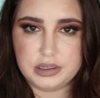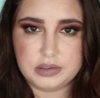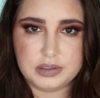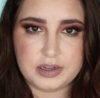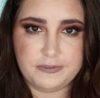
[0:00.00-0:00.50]

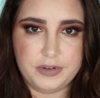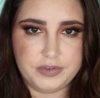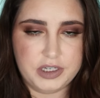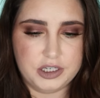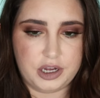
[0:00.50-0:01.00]
This was like
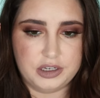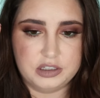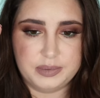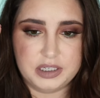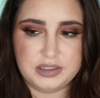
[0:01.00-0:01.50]
fifteen
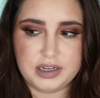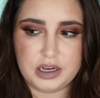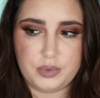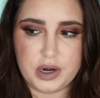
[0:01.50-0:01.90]
dollars, but it's like a,